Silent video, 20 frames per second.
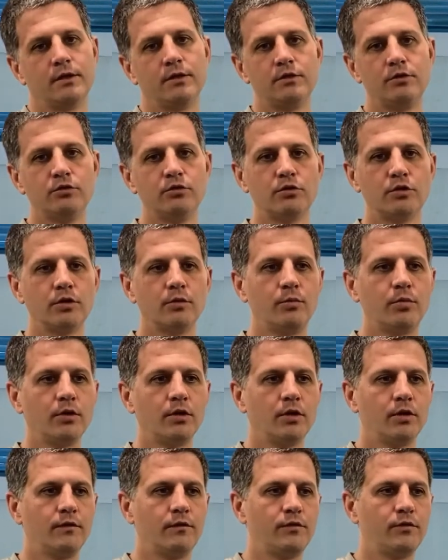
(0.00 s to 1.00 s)

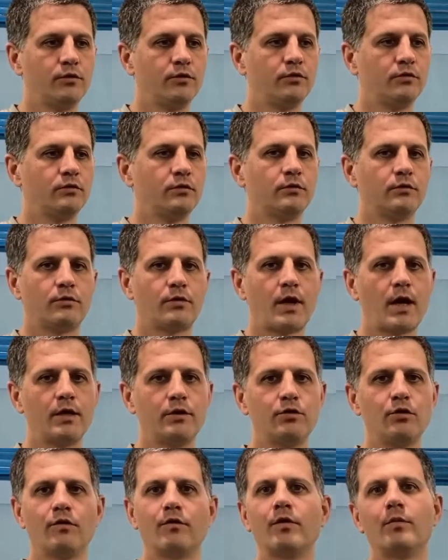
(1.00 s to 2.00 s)
durable if you ride
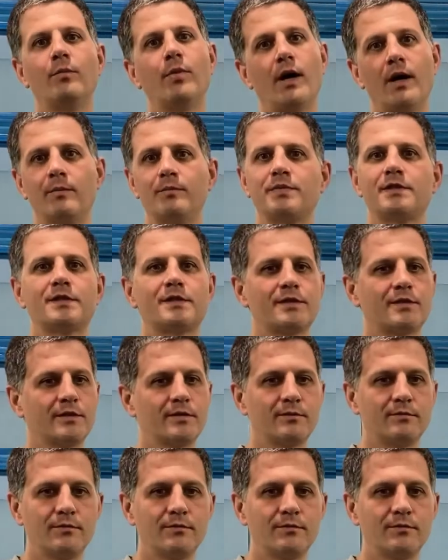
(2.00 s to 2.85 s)
over bumps,